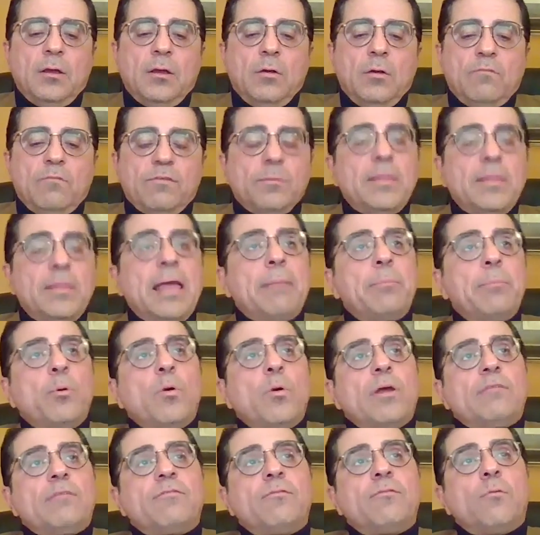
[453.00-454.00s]
From that
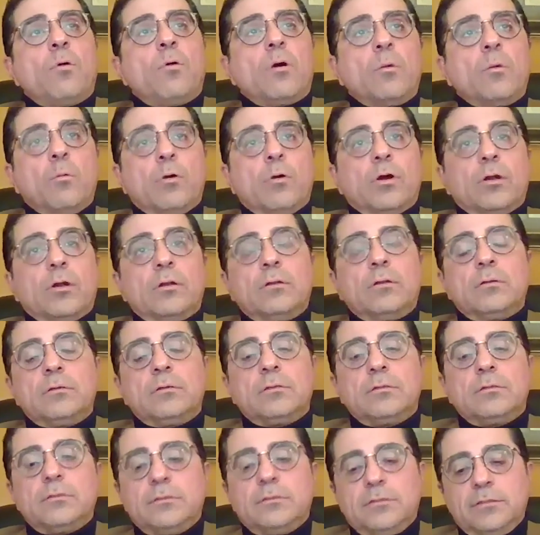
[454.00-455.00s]
point forward,
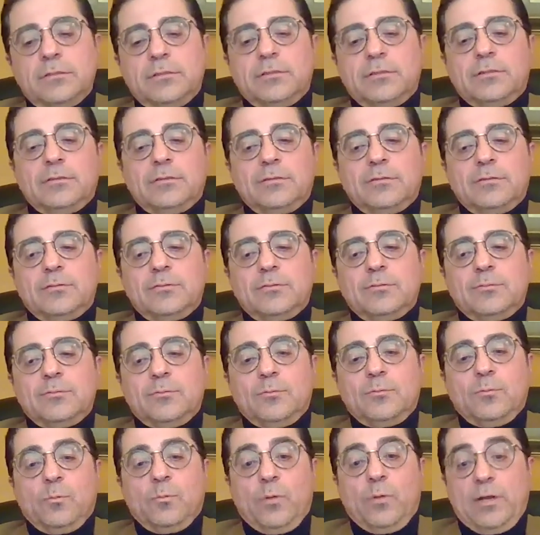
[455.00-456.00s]

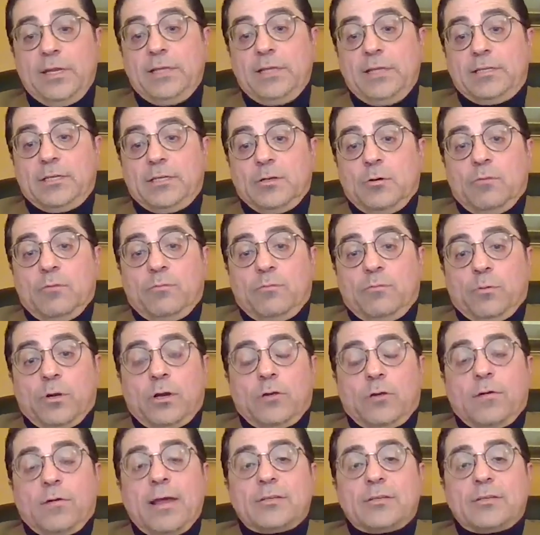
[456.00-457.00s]
we need to know if we're
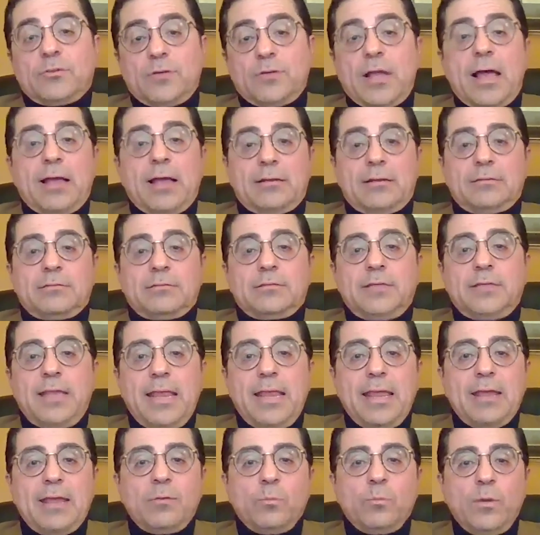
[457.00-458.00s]
correct or not.
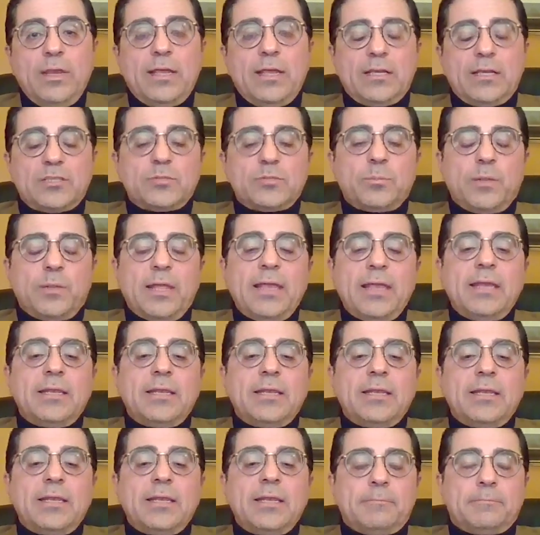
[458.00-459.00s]
Can we explain
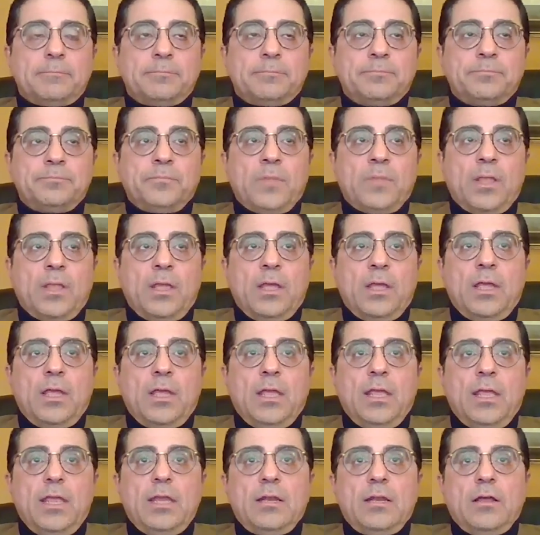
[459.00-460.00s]
it?
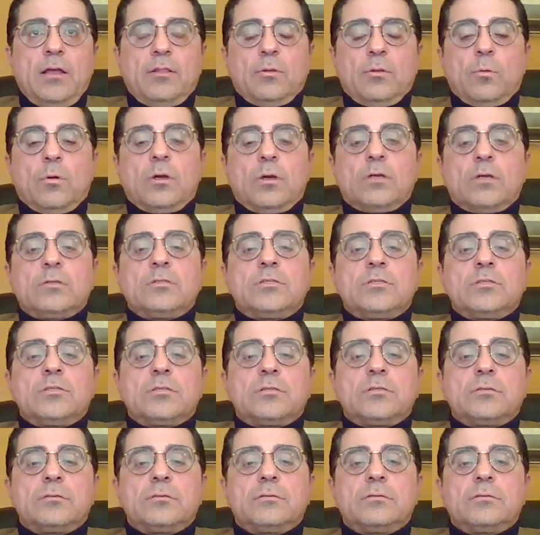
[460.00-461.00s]
In other words,
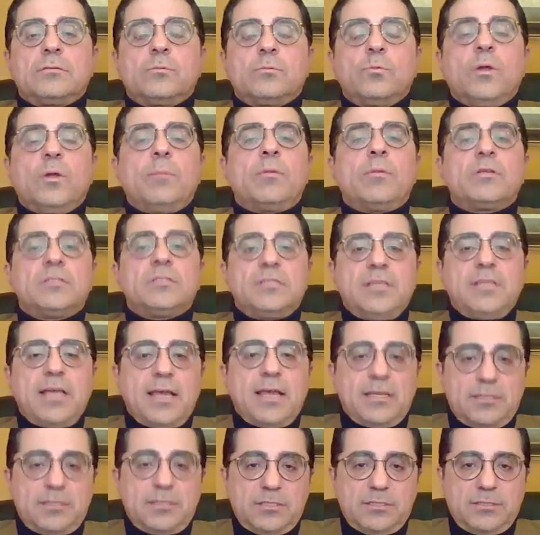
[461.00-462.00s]
we must
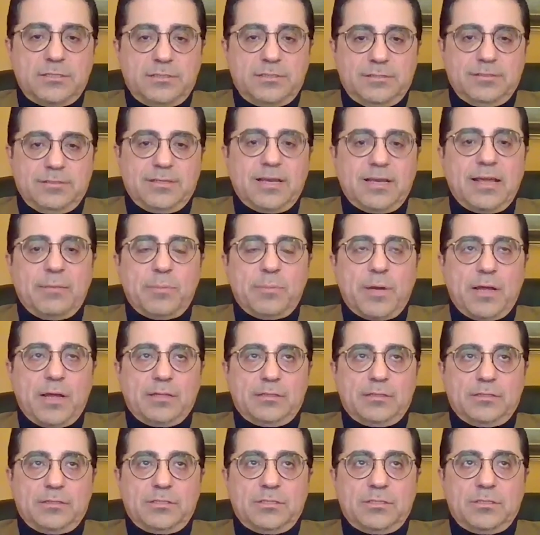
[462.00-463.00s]
test the
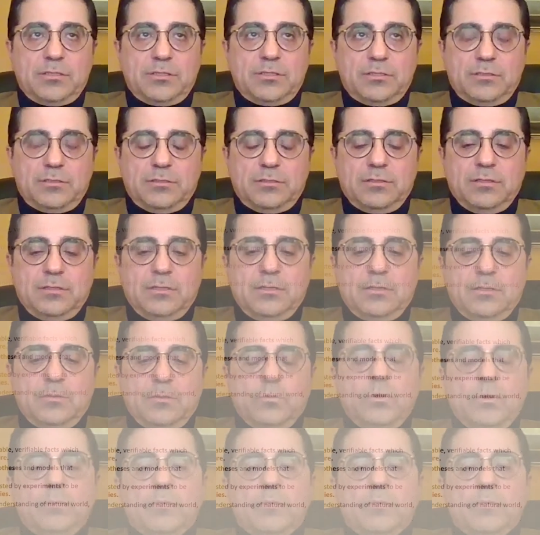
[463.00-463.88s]
hypothesis. We